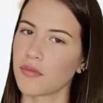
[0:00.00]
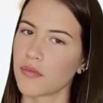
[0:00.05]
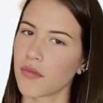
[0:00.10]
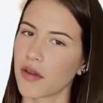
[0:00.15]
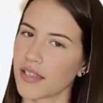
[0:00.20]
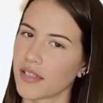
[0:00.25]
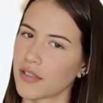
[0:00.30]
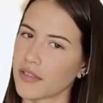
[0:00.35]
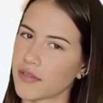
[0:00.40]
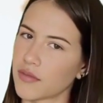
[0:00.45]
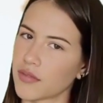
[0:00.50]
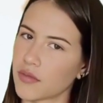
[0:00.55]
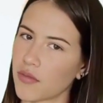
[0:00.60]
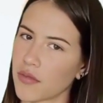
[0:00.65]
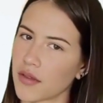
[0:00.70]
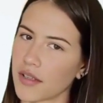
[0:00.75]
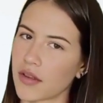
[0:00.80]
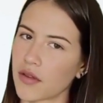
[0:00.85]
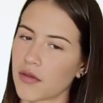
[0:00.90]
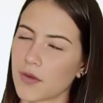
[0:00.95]

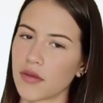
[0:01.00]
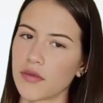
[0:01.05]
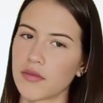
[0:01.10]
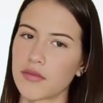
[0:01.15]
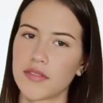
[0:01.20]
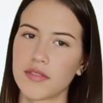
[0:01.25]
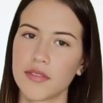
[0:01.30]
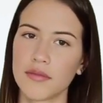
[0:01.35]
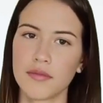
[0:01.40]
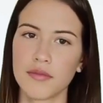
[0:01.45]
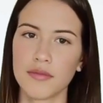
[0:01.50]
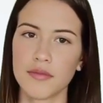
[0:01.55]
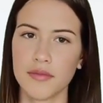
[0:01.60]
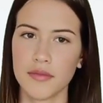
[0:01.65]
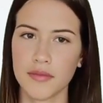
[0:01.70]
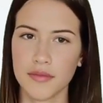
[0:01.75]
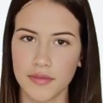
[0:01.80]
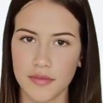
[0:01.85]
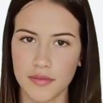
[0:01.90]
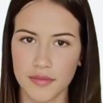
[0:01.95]
Regulatory hurdles.
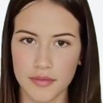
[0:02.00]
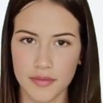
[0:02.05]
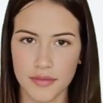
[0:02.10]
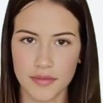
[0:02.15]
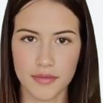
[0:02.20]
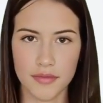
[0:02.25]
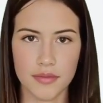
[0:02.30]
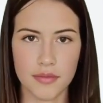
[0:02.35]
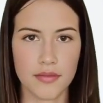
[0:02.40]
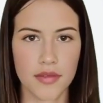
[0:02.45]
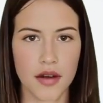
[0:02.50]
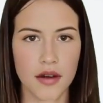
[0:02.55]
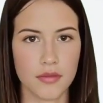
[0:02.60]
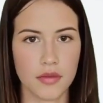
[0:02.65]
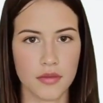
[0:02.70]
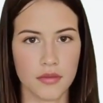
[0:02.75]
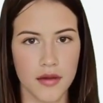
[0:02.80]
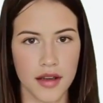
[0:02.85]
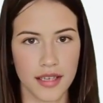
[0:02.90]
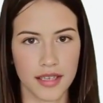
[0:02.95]

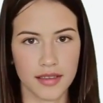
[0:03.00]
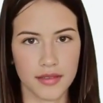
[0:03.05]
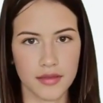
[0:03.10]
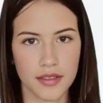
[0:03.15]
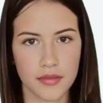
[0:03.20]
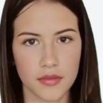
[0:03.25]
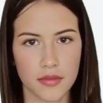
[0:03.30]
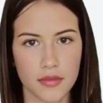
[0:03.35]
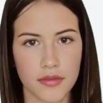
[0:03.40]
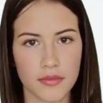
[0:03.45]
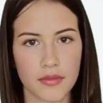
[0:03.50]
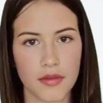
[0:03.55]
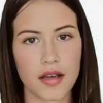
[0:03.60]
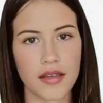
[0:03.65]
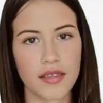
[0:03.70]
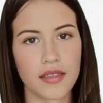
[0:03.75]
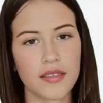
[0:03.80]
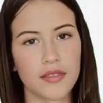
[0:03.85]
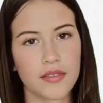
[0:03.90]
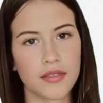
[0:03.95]
Global regulatory
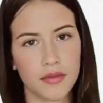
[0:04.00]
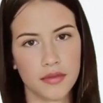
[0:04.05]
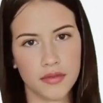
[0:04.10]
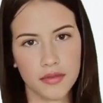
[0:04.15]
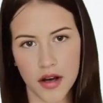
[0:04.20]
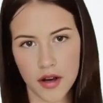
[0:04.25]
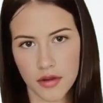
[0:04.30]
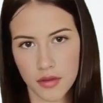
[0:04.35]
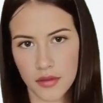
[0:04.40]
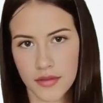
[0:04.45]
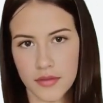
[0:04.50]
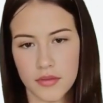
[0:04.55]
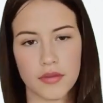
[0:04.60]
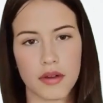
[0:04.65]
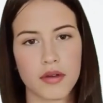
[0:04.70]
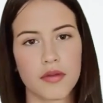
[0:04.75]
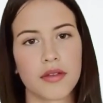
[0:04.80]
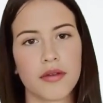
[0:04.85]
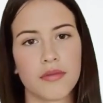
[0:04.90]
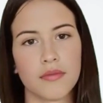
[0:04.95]
bodies, always
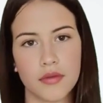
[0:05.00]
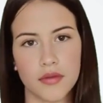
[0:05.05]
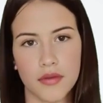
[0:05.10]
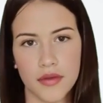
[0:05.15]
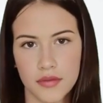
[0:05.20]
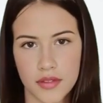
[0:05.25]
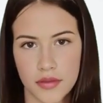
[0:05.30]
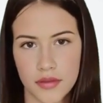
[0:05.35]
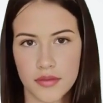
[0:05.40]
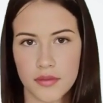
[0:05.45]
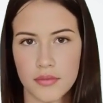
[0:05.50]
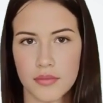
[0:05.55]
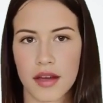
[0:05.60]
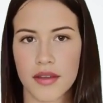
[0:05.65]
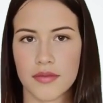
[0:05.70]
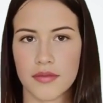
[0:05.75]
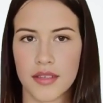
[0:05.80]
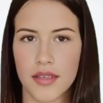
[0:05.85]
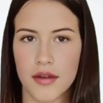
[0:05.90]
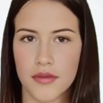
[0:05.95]
wary of crypto's
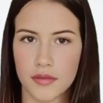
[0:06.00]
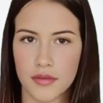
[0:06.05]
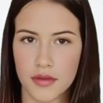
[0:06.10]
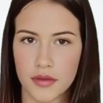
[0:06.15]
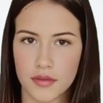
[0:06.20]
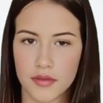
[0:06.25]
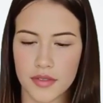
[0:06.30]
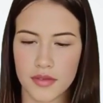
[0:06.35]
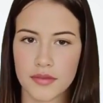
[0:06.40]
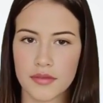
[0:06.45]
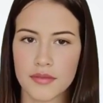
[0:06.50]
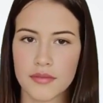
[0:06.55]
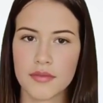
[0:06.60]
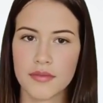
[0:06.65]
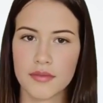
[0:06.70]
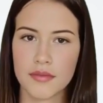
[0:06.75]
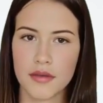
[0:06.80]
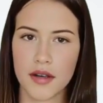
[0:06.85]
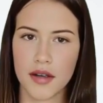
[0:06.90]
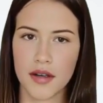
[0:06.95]
rapid evolution,
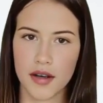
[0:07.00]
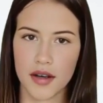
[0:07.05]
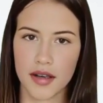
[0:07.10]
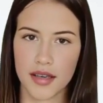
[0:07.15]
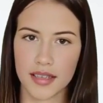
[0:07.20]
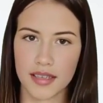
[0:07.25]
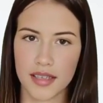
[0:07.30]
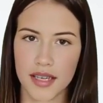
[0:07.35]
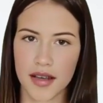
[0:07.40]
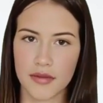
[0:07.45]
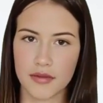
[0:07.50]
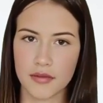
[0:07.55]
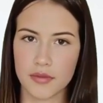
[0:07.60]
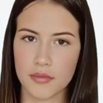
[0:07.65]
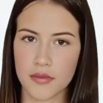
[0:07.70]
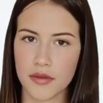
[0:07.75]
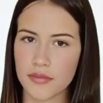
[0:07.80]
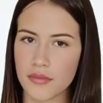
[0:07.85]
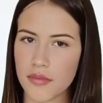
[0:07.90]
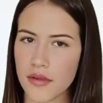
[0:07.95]
are eyeing
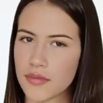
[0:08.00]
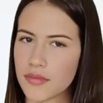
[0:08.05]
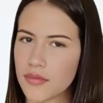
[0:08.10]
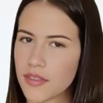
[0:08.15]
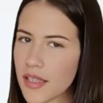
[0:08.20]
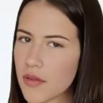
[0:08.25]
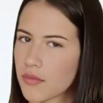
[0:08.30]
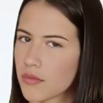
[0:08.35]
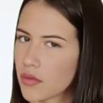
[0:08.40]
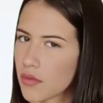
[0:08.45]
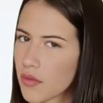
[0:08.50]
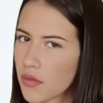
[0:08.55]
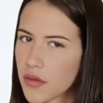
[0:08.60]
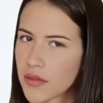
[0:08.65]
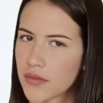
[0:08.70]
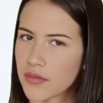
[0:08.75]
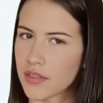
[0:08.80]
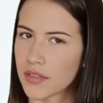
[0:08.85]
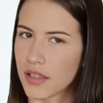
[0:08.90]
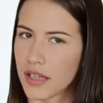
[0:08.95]
algorithmic
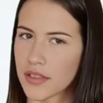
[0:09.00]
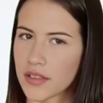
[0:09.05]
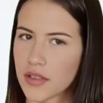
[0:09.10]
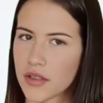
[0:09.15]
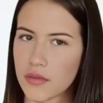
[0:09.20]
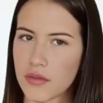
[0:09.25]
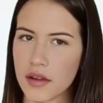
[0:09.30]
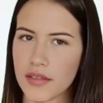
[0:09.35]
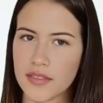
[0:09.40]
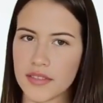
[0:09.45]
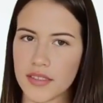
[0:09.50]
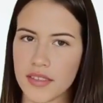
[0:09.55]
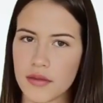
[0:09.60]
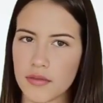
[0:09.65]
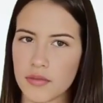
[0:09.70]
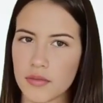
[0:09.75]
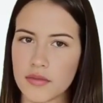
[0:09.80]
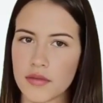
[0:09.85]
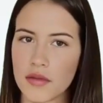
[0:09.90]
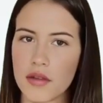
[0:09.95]
stablecoins like
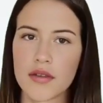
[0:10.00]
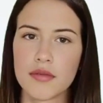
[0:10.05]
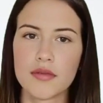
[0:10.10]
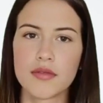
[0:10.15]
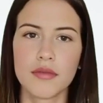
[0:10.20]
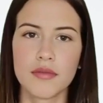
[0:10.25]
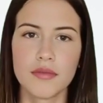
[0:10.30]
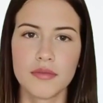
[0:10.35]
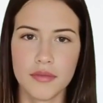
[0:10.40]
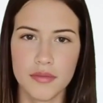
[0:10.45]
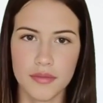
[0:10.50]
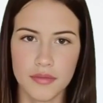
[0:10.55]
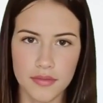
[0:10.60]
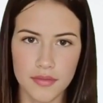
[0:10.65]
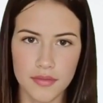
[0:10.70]
UST with caution.